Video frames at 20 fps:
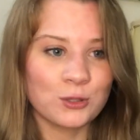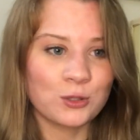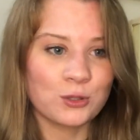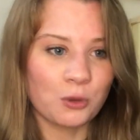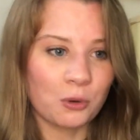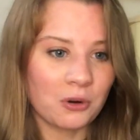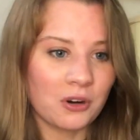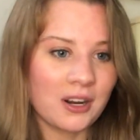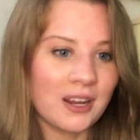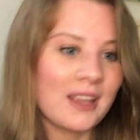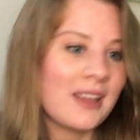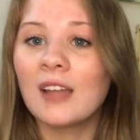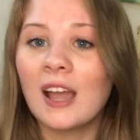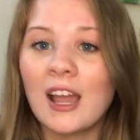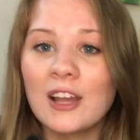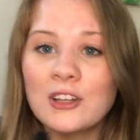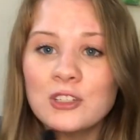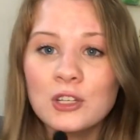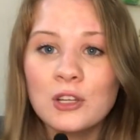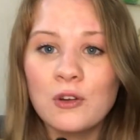story. I
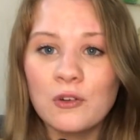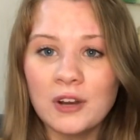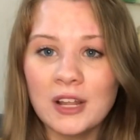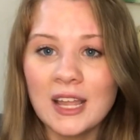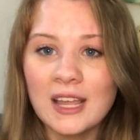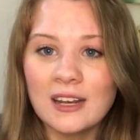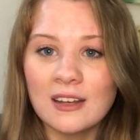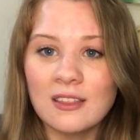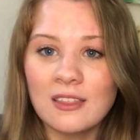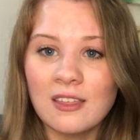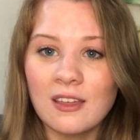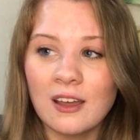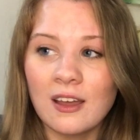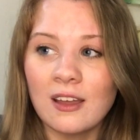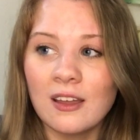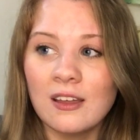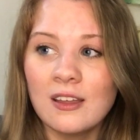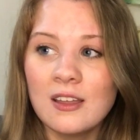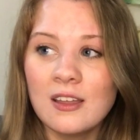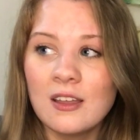actually created
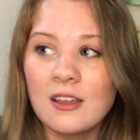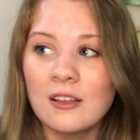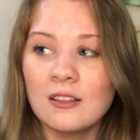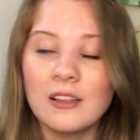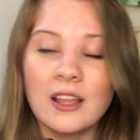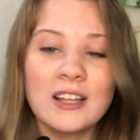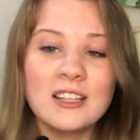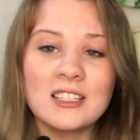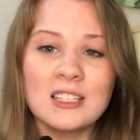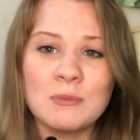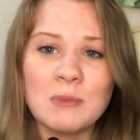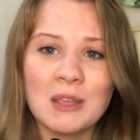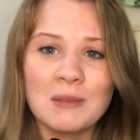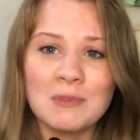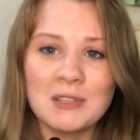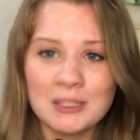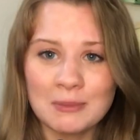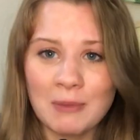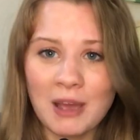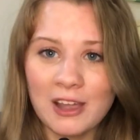the lines that make me
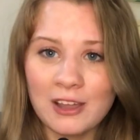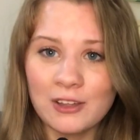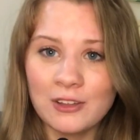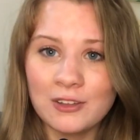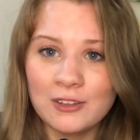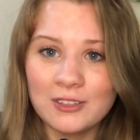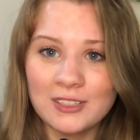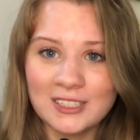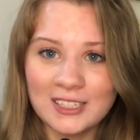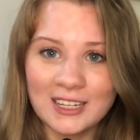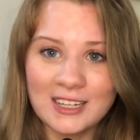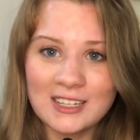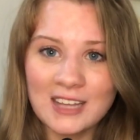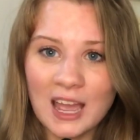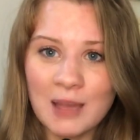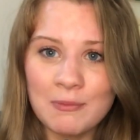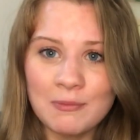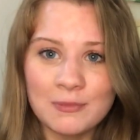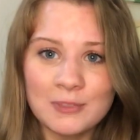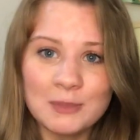smile sticky
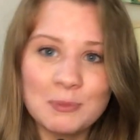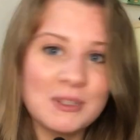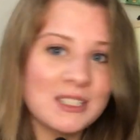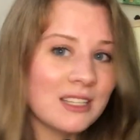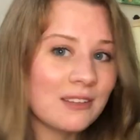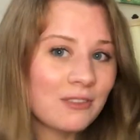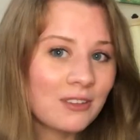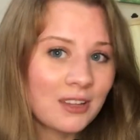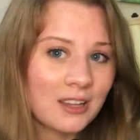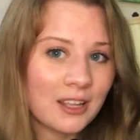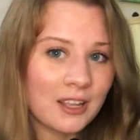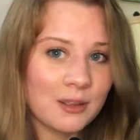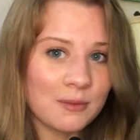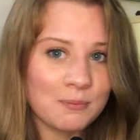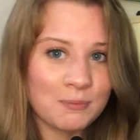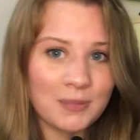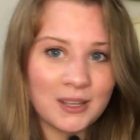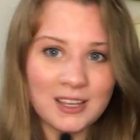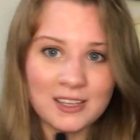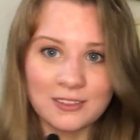tab specifically
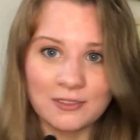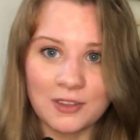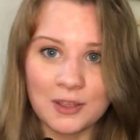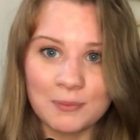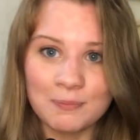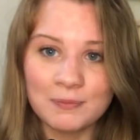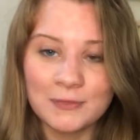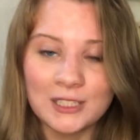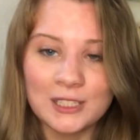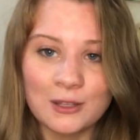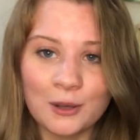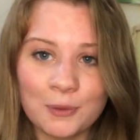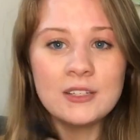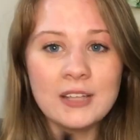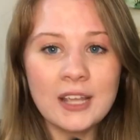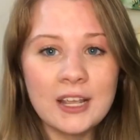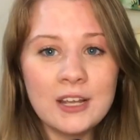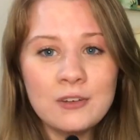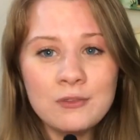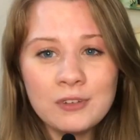because of him. So
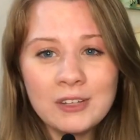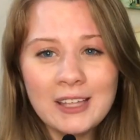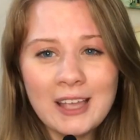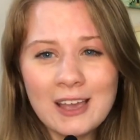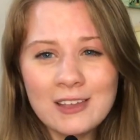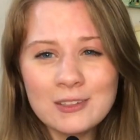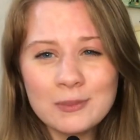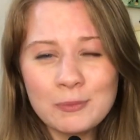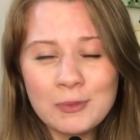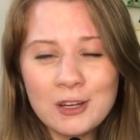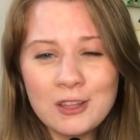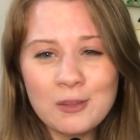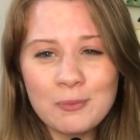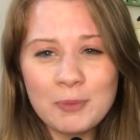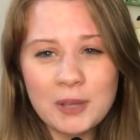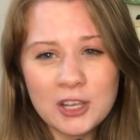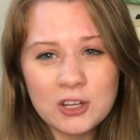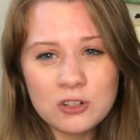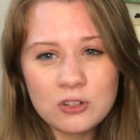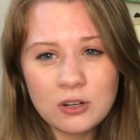Dane really hasn't been in the
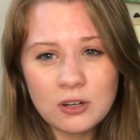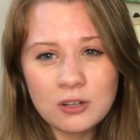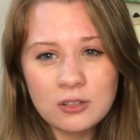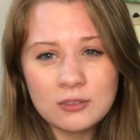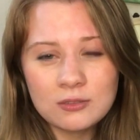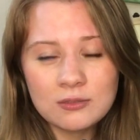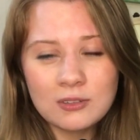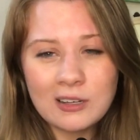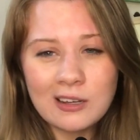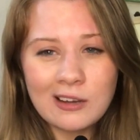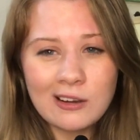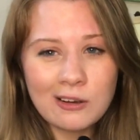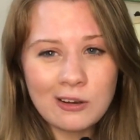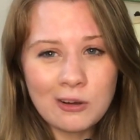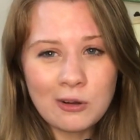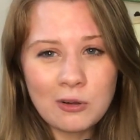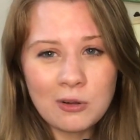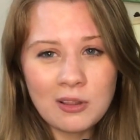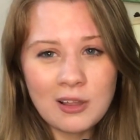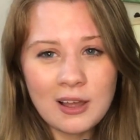picture a
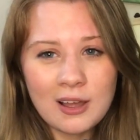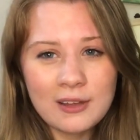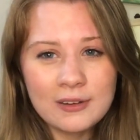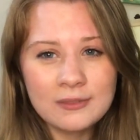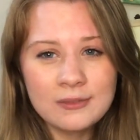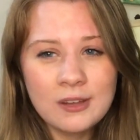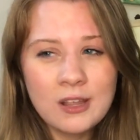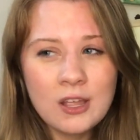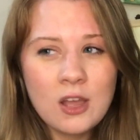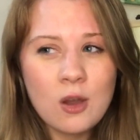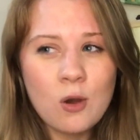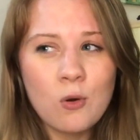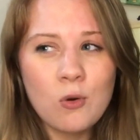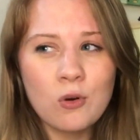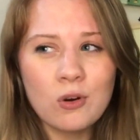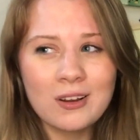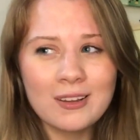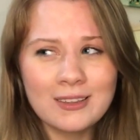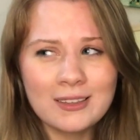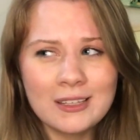whole lot,
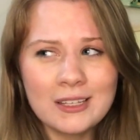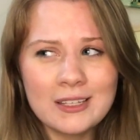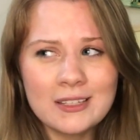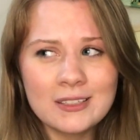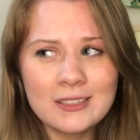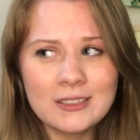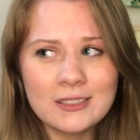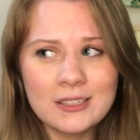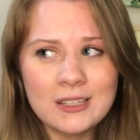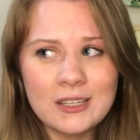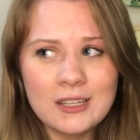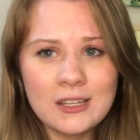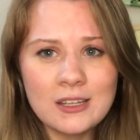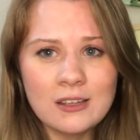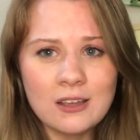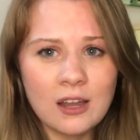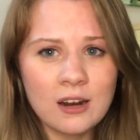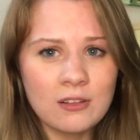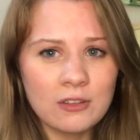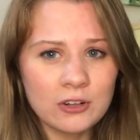or at least he
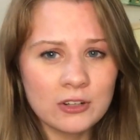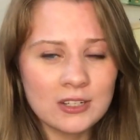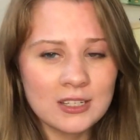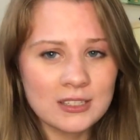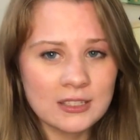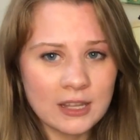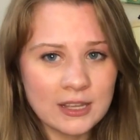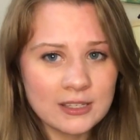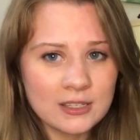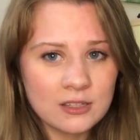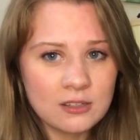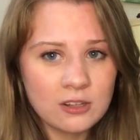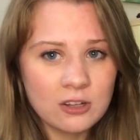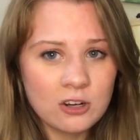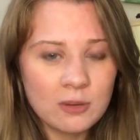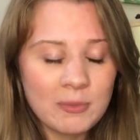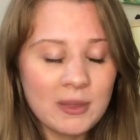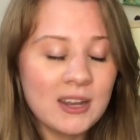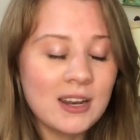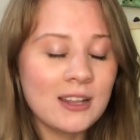kind of learned his lesson a little
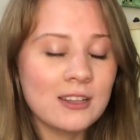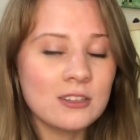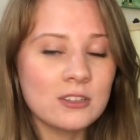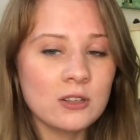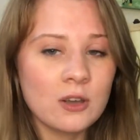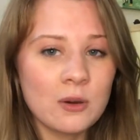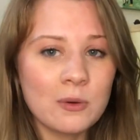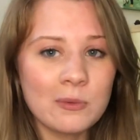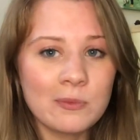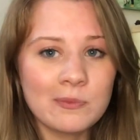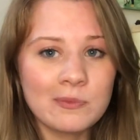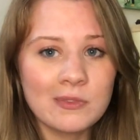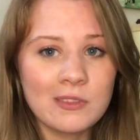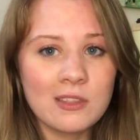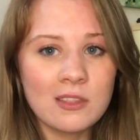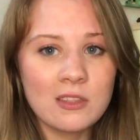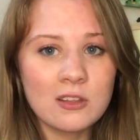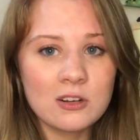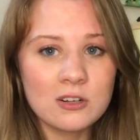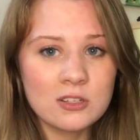bit, and so
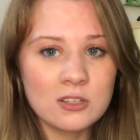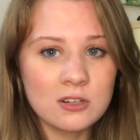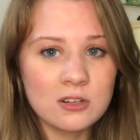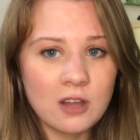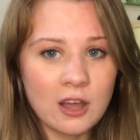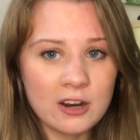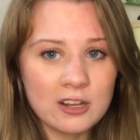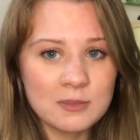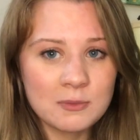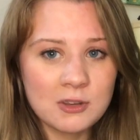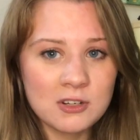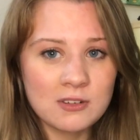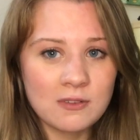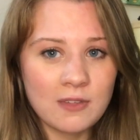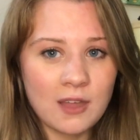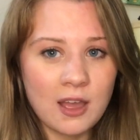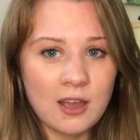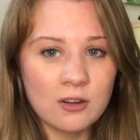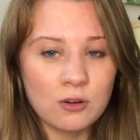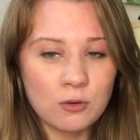there's not as much of
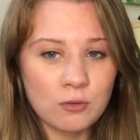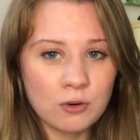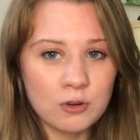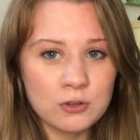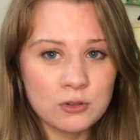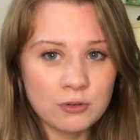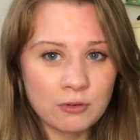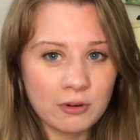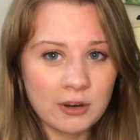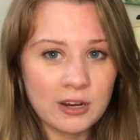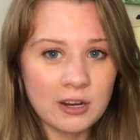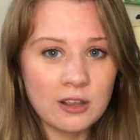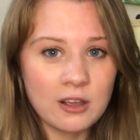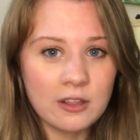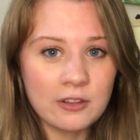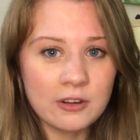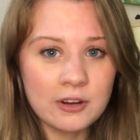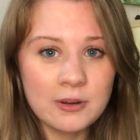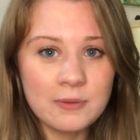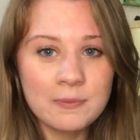that gross green
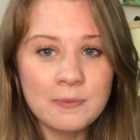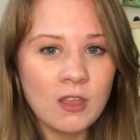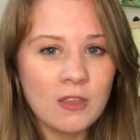color.